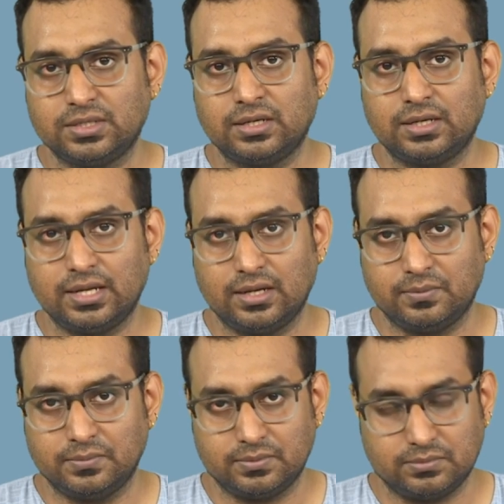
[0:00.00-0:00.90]
the
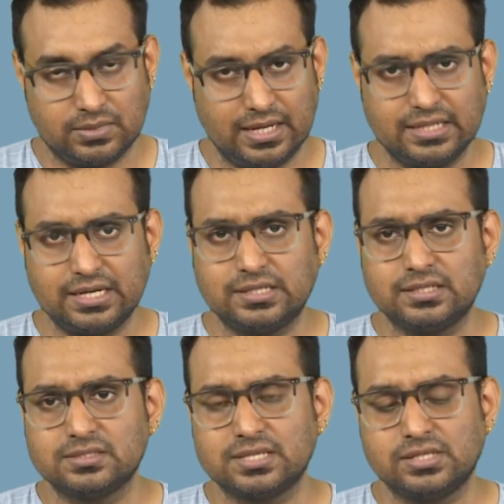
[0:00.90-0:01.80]
um, late
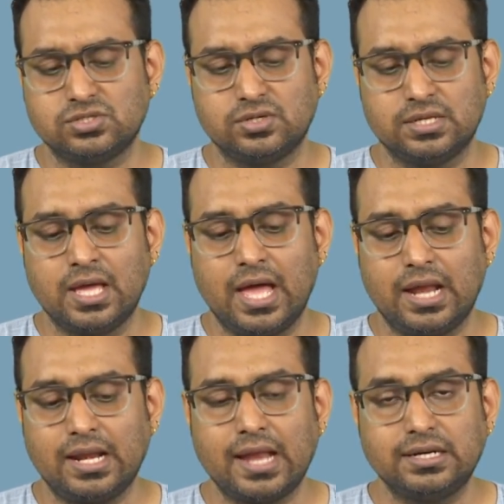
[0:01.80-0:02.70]
18th century
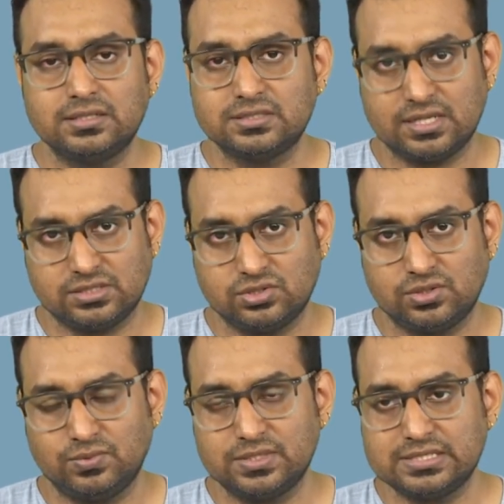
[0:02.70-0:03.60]
and 19th
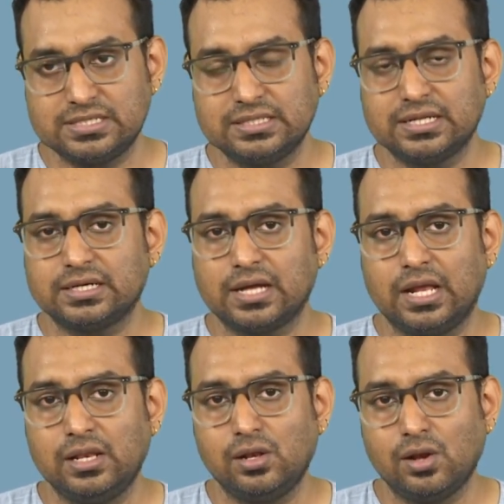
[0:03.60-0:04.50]
century we see that
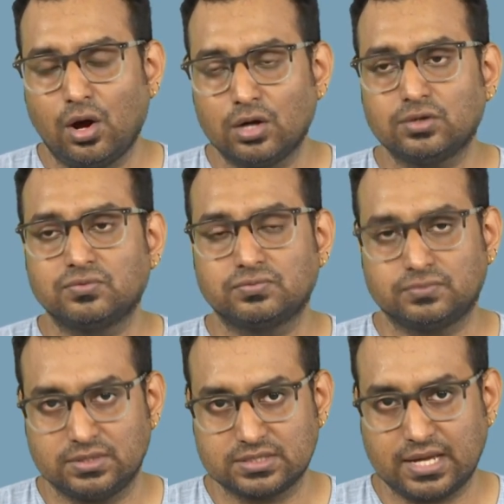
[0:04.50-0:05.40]
a lot of
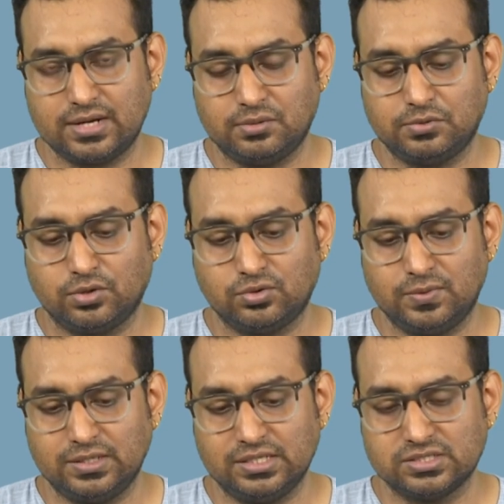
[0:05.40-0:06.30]
this kind of
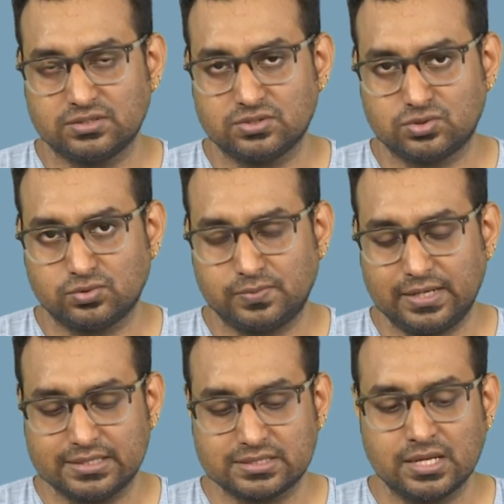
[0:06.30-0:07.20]
documentations took
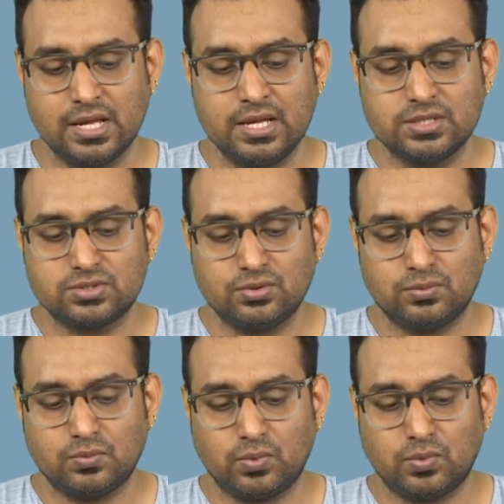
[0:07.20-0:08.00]
place so